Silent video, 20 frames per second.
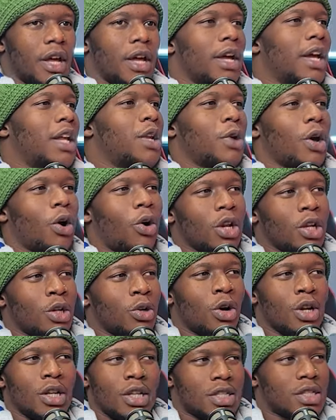Anyway, all in
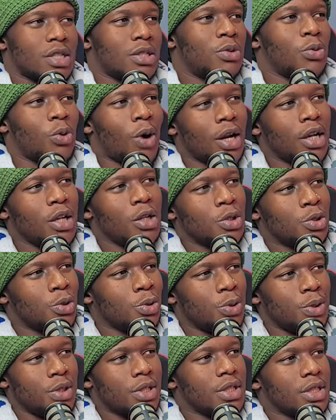all, it's one and
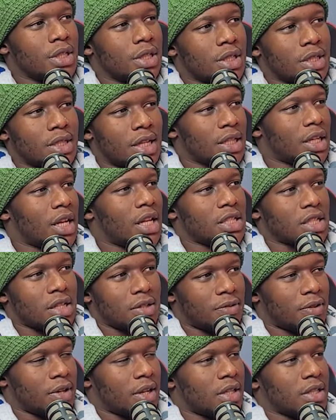two is Netherlands and
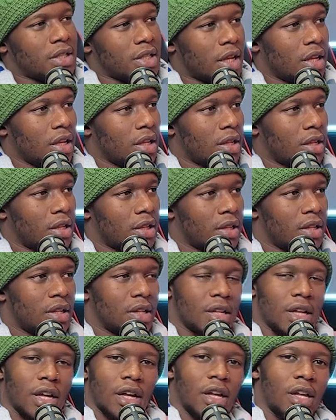France. Yeah. Huh?
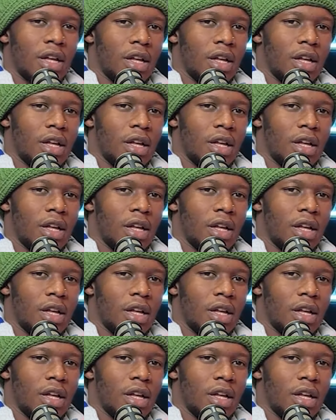Yeah.